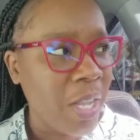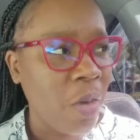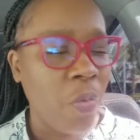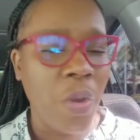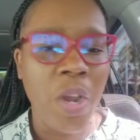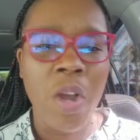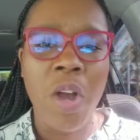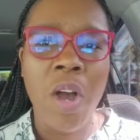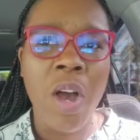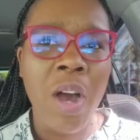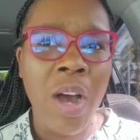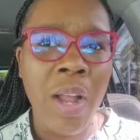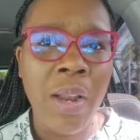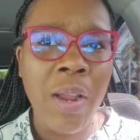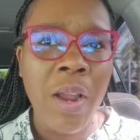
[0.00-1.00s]
and we're
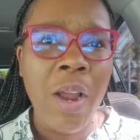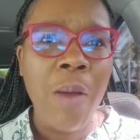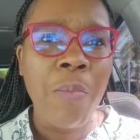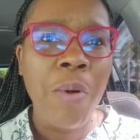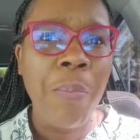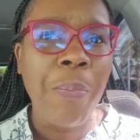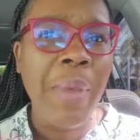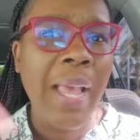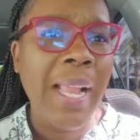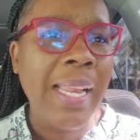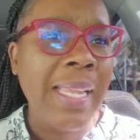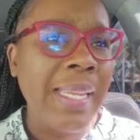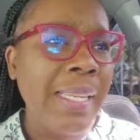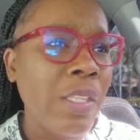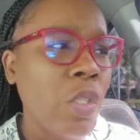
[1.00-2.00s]
all
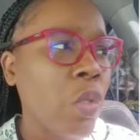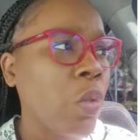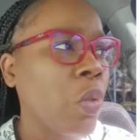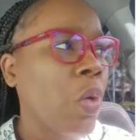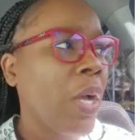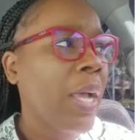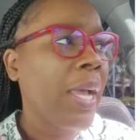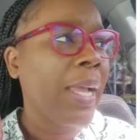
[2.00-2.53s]
propelling to